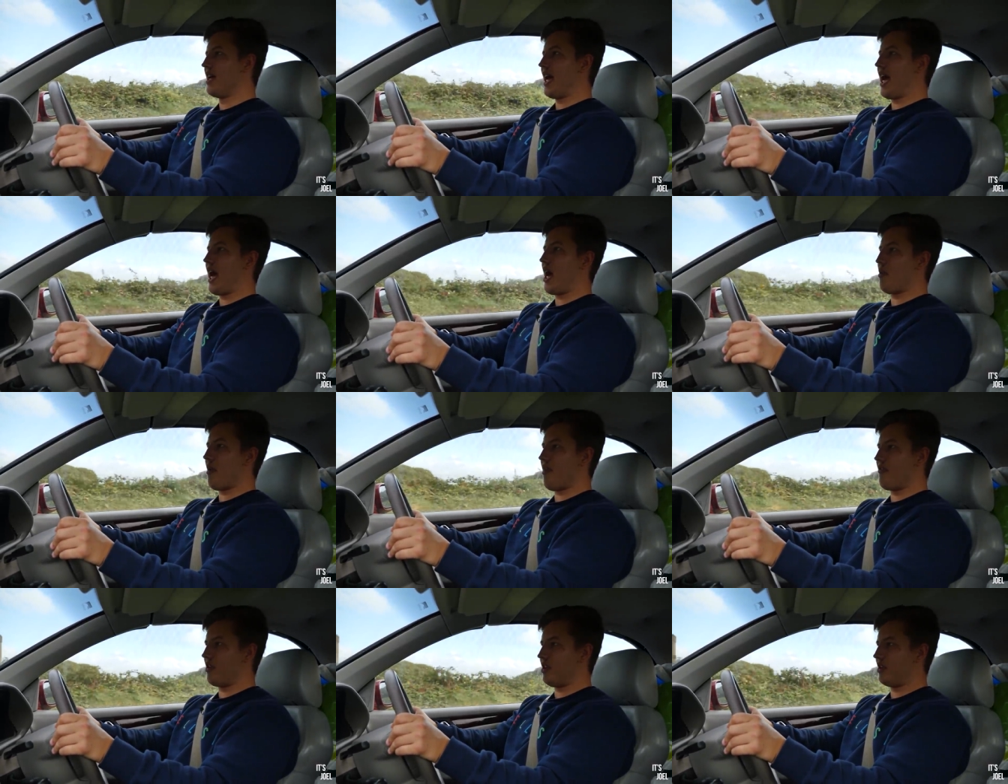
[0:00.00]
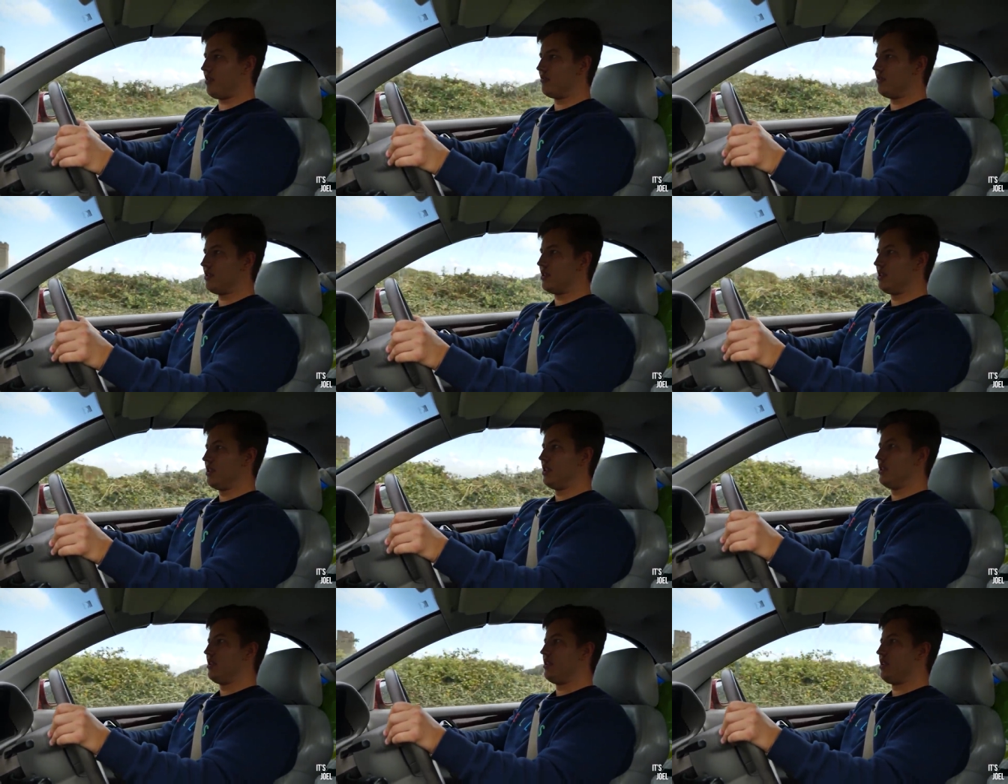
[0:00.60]
However,
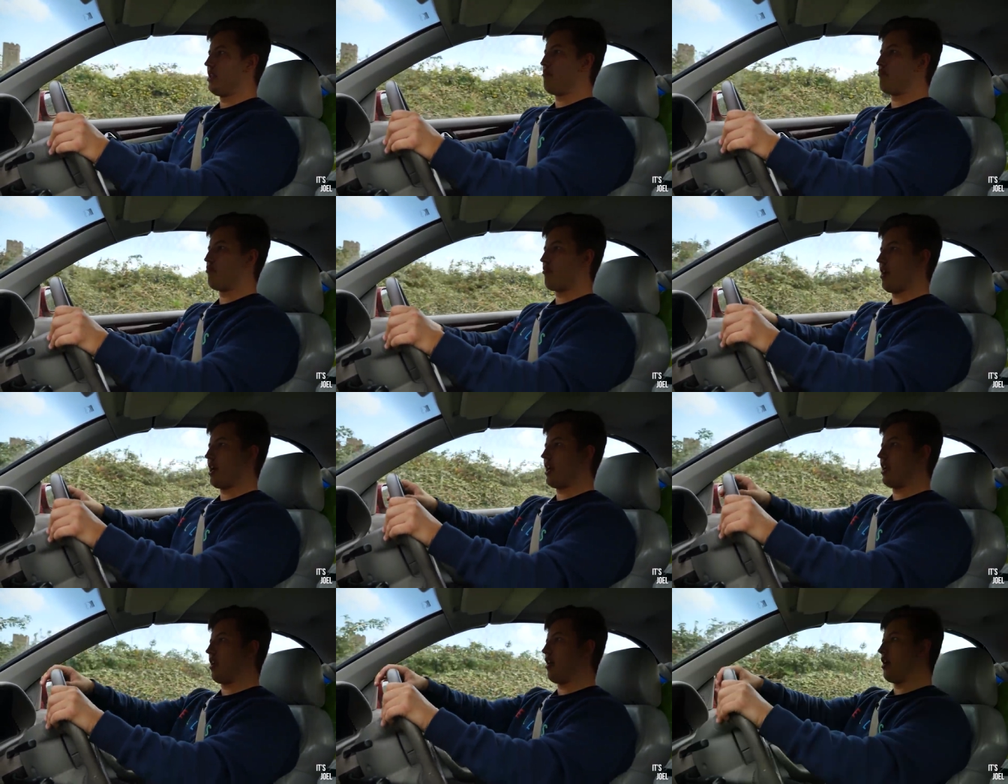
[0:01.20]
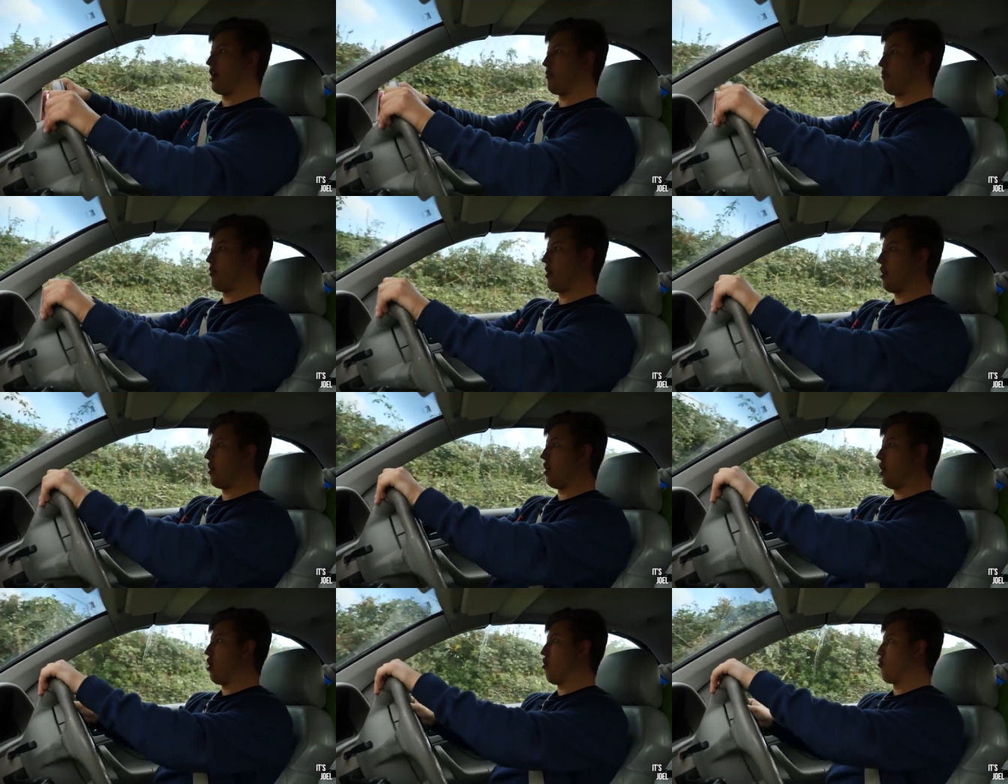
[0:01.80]
the brake line
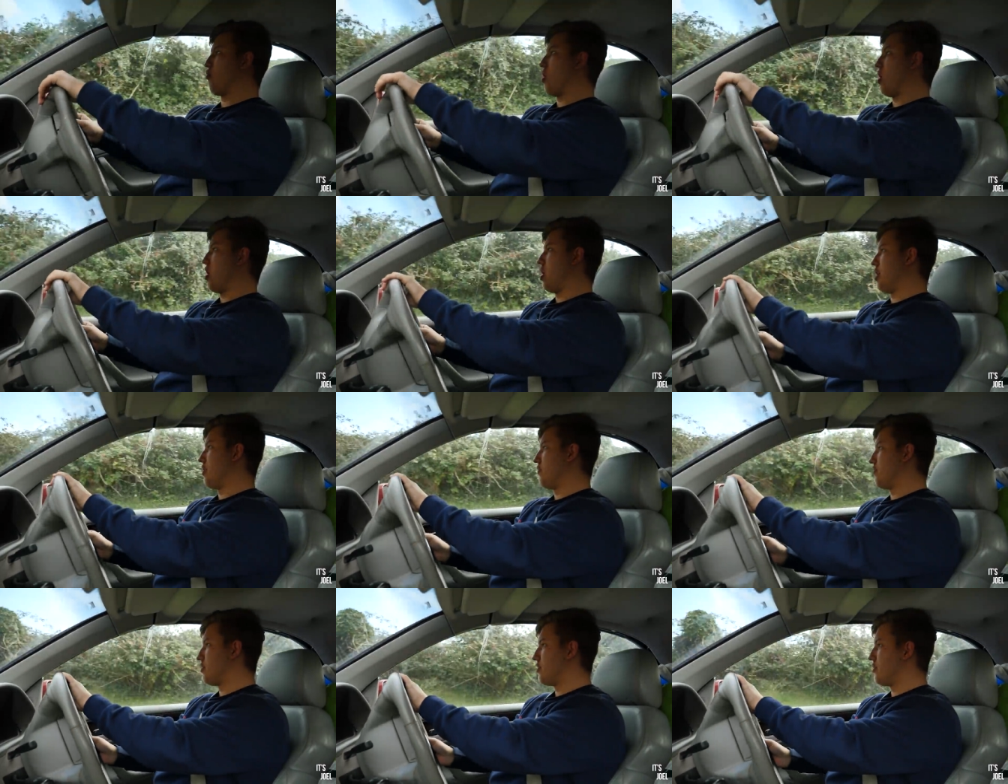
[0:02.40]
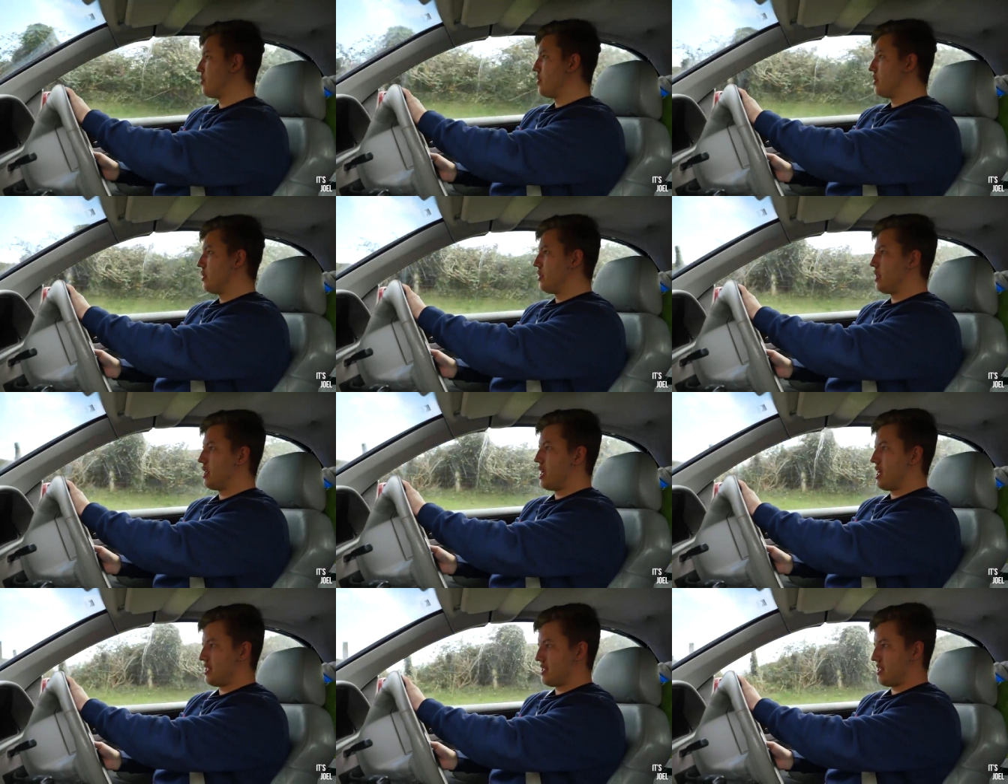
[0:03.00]
part arrived
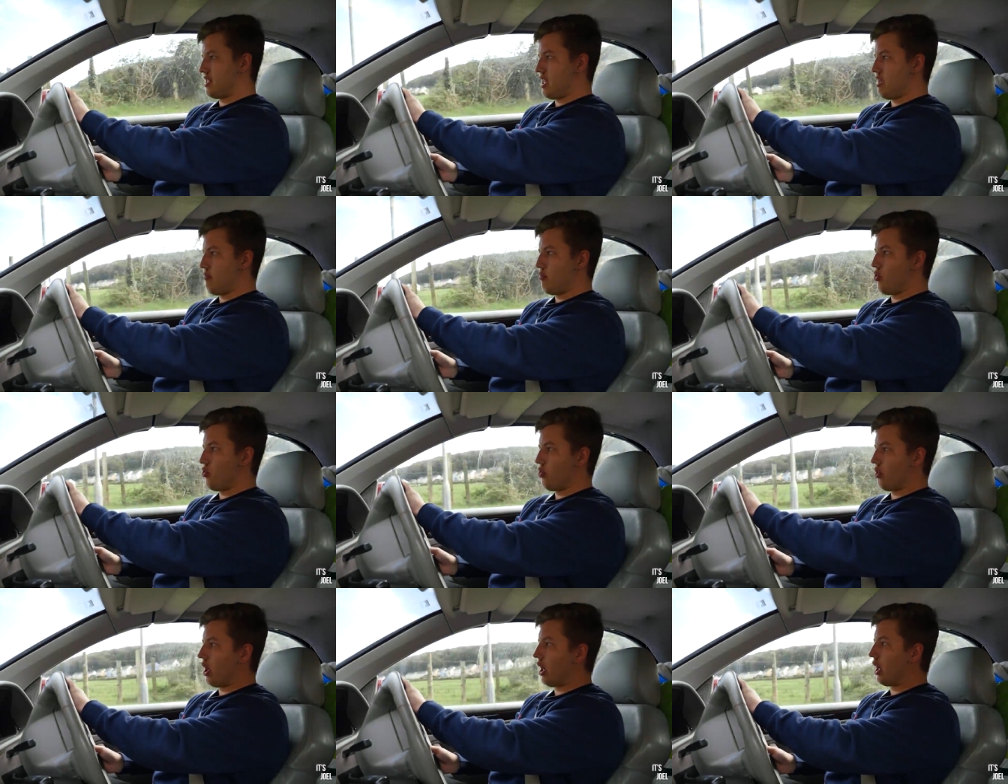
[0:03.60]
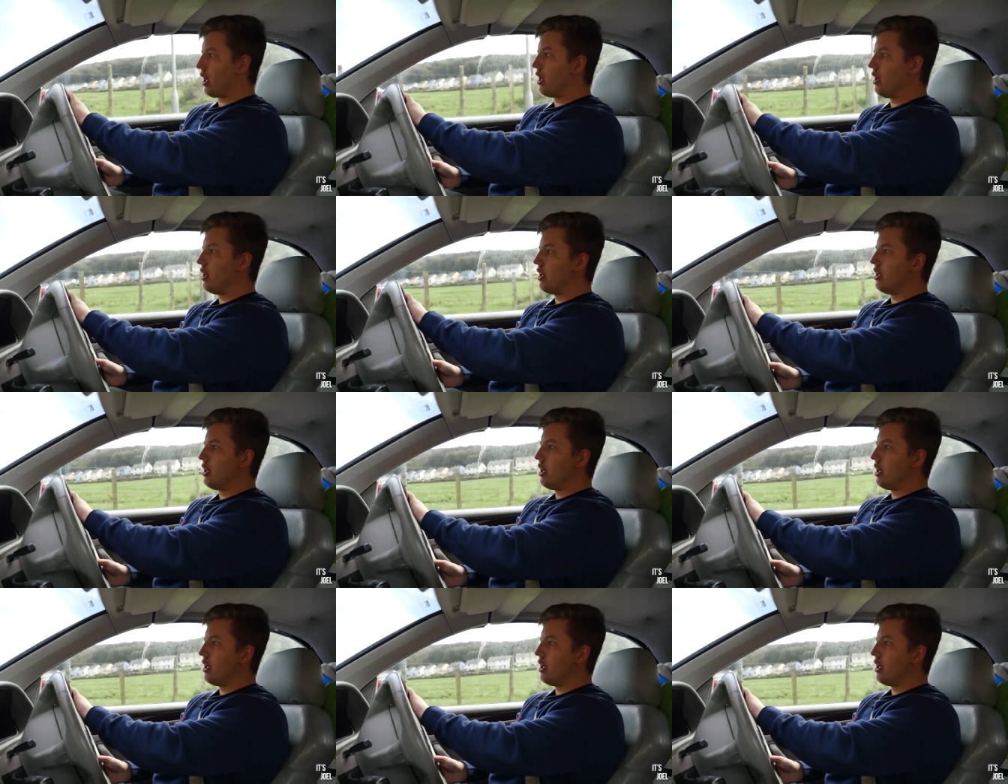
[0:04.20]
yesterday morning